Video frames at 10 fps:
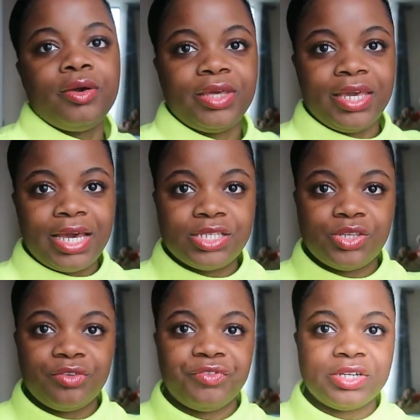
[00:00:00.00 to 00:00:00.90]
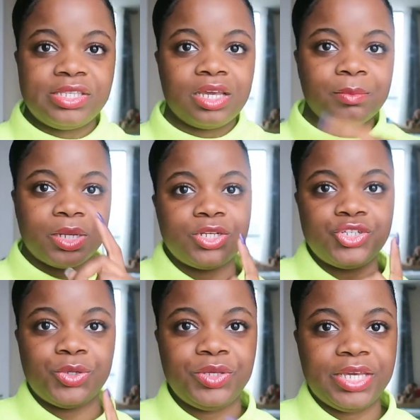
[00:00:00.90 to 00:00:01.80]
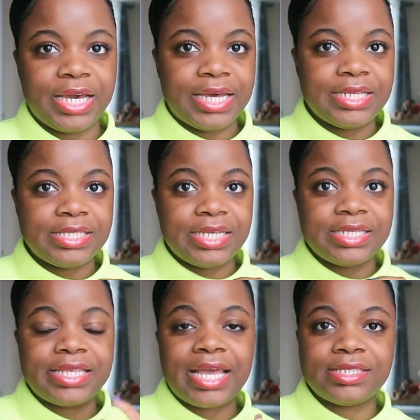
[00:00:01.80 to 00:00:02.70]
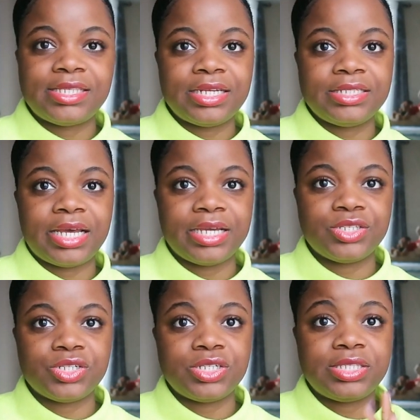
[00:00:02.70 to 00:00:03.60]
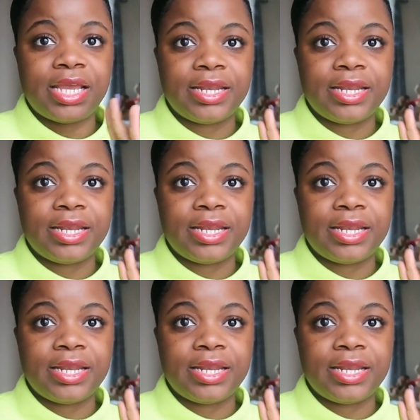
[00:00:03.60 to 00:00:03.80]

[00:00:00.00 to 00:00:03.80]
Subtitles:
Okay guys, so the first thing I'm going to show you guys is hand sanitizers.